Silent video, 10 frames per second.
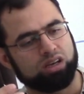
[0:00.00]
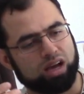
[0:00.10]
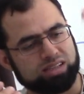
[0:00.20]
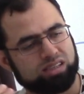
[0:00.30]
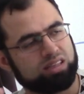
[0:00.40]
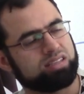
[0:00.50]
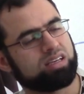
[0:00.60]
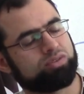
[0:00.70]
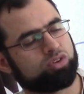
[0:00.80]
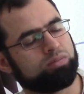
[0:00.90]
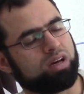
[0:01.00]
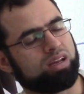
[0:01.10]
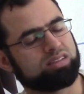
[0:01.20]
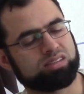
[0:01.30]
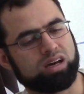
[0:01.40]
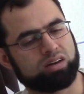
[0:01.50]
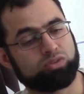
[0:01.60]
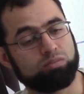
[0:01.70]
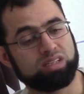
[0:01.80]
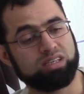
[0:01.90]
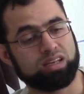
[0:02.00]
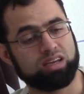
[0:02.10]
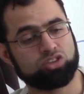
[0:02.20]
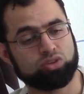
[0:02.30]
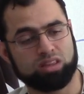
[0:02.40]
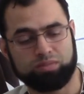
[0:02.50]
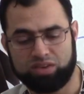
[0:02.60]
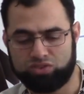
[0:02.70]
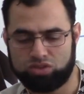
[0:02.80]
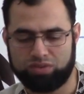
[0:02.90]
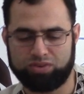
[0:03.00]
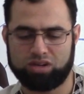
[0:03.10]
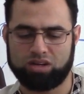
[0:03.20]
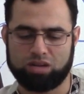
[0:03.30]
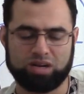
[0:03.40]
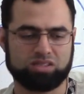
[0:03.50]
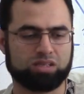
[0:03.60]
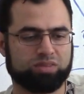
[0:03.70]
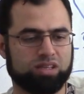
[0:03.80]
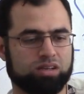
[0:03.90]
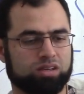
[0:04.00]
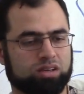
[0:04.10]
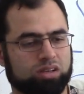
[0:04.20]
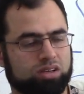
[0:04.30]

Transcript: And Sayyidina Zayd from Al-Ansar, from Medina, he told them, if you differ about something,